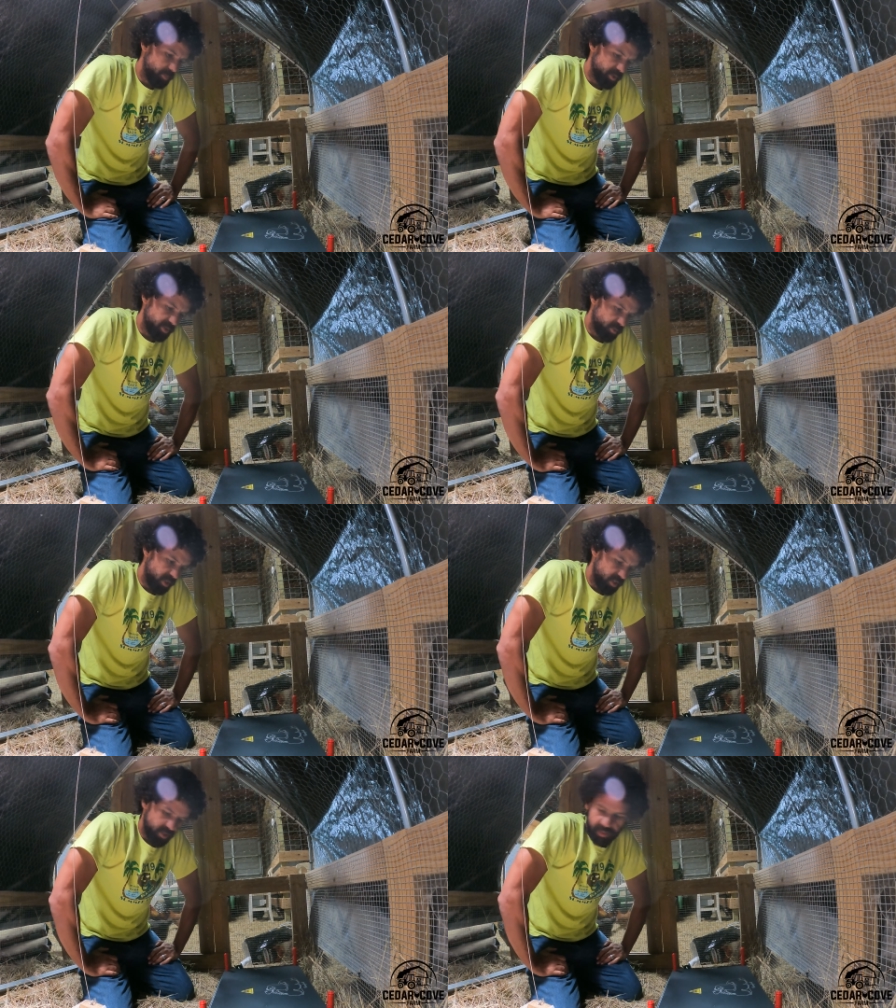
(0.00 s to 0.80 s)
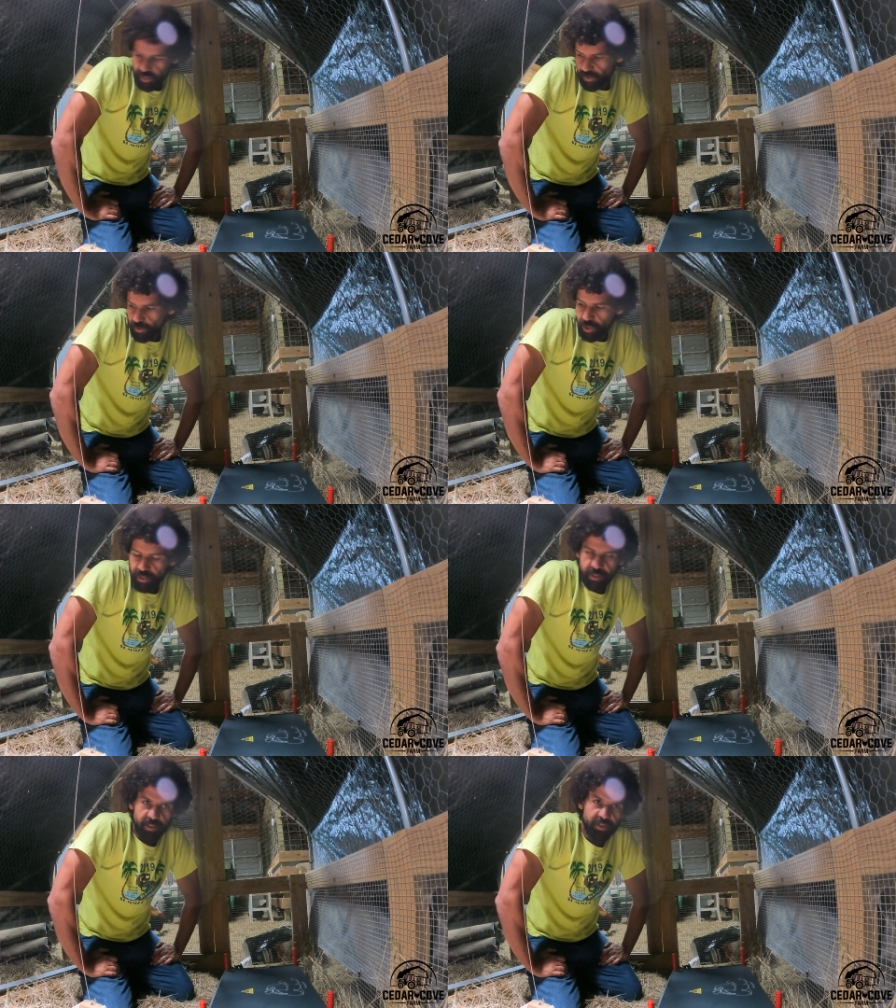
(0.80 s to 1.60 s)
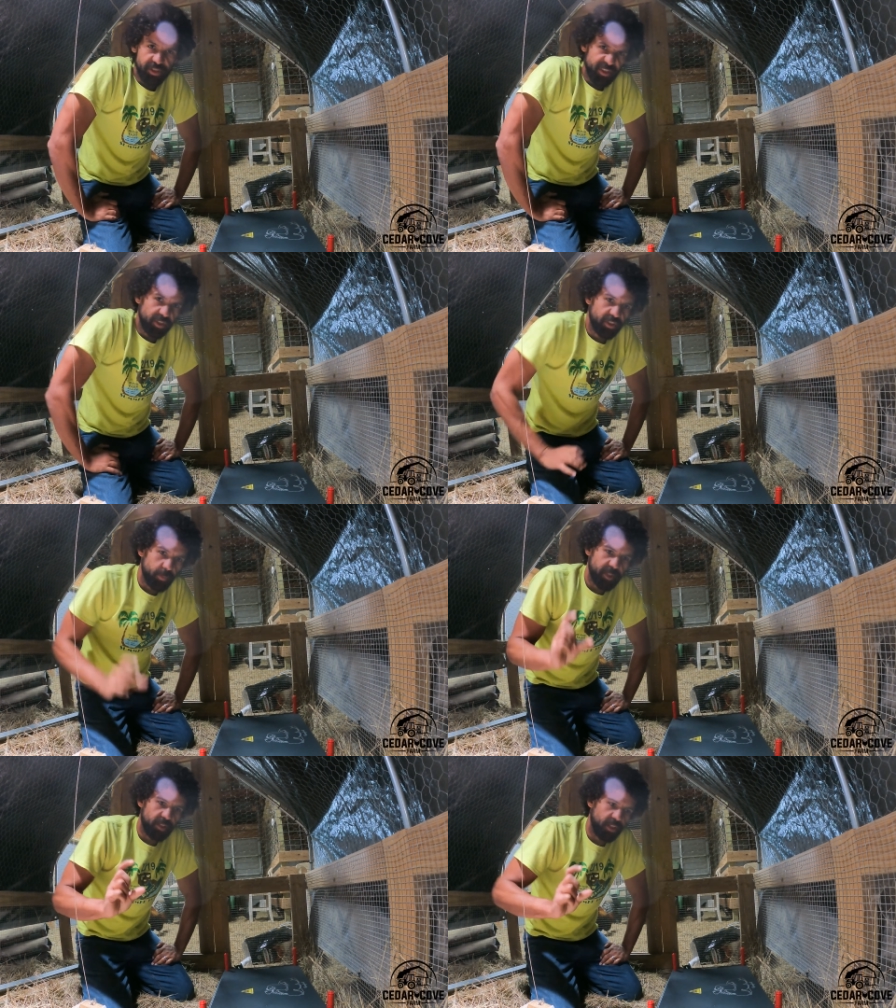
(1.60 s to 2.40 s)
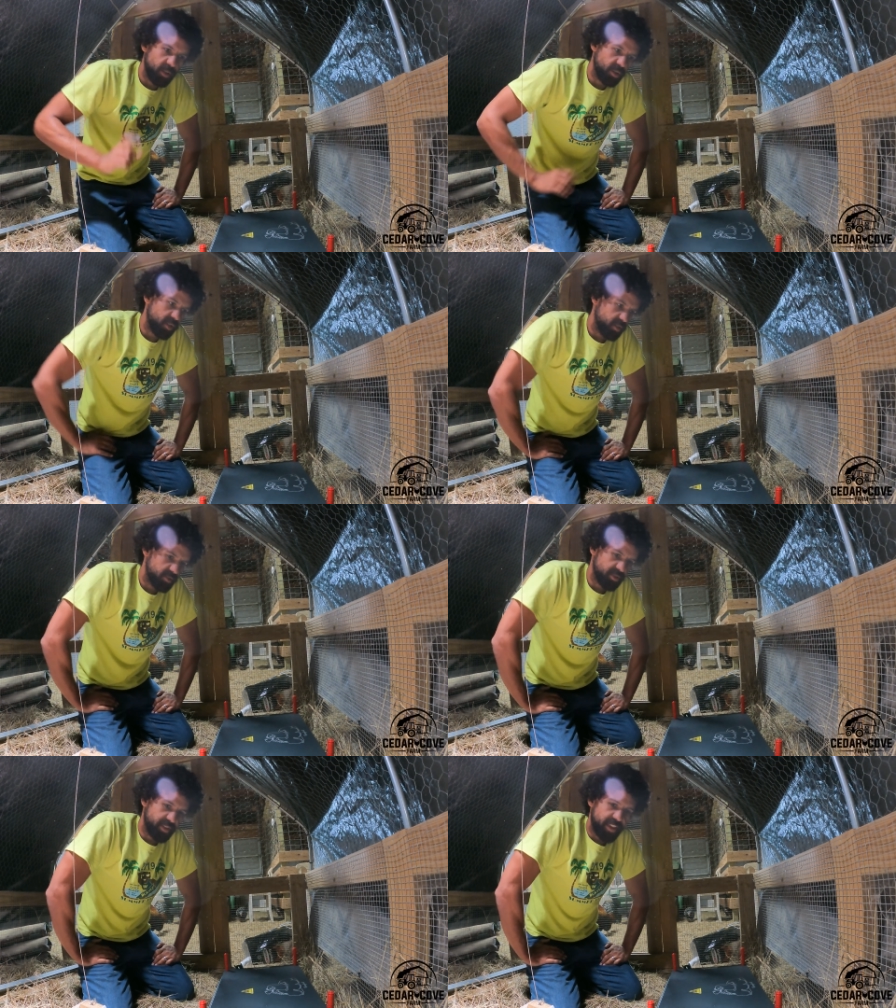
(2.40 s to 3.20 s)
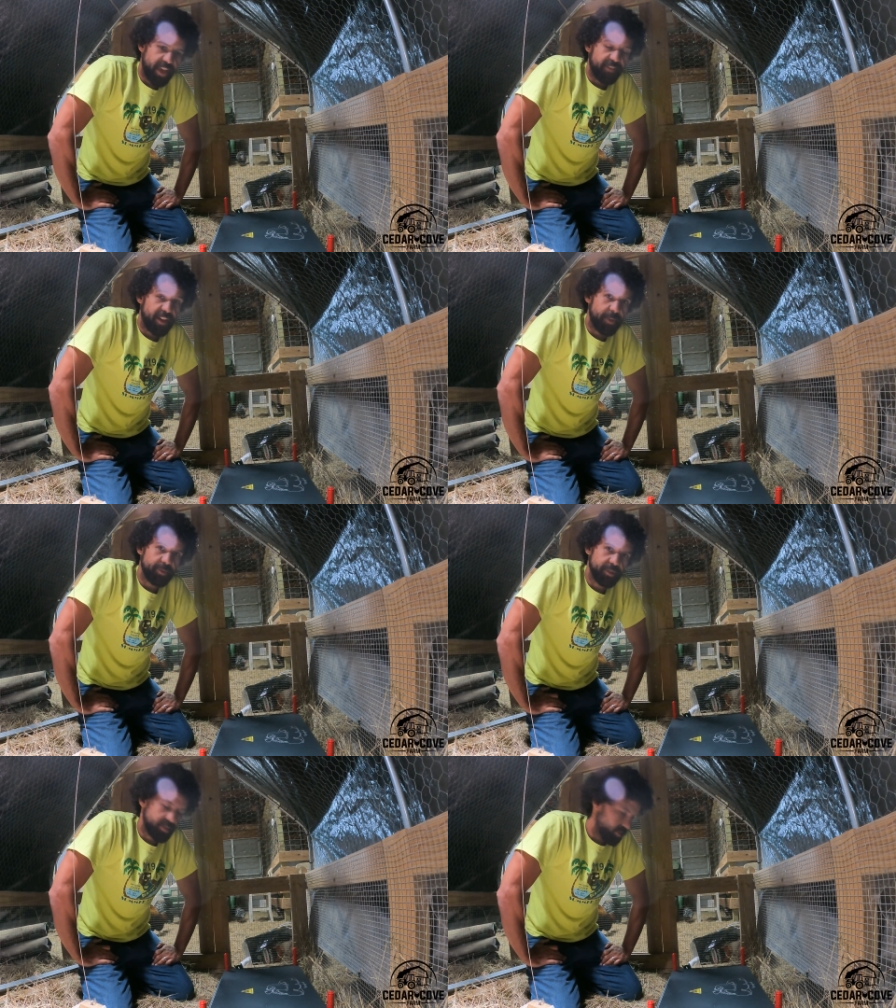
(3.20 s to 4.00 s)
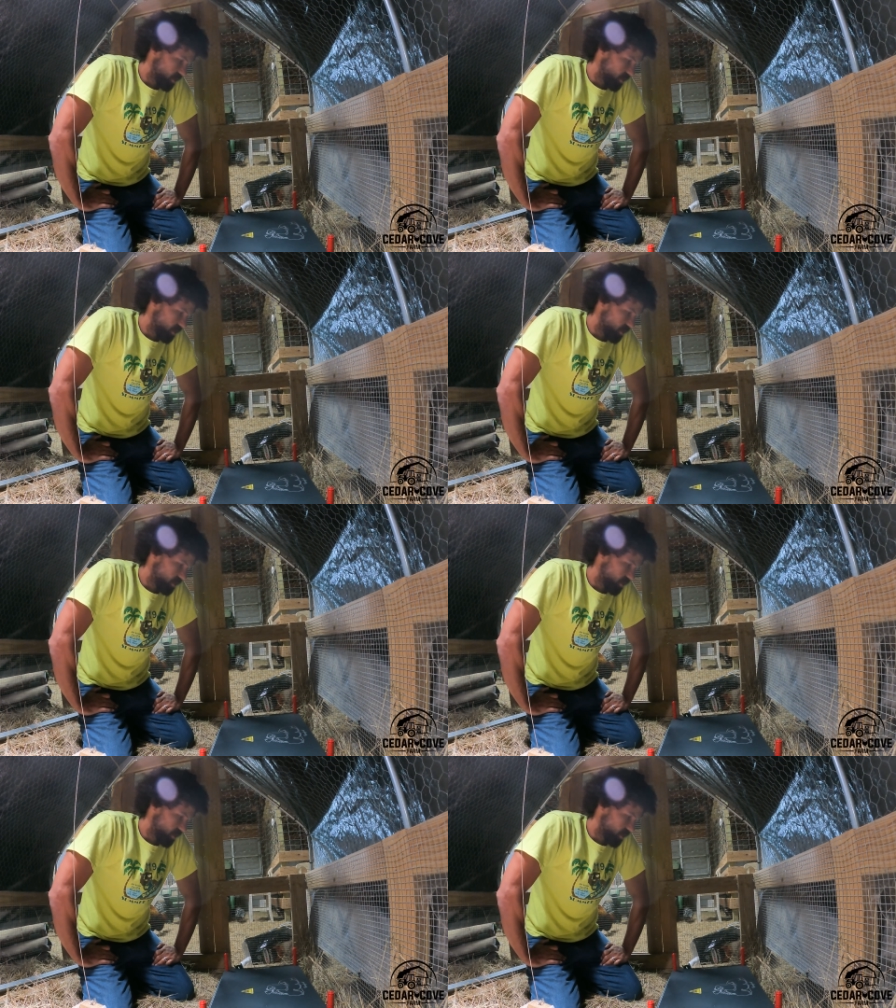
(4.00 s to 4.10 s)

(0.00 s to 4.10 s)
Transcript: to put the other one just a little bit lower, so then they have options.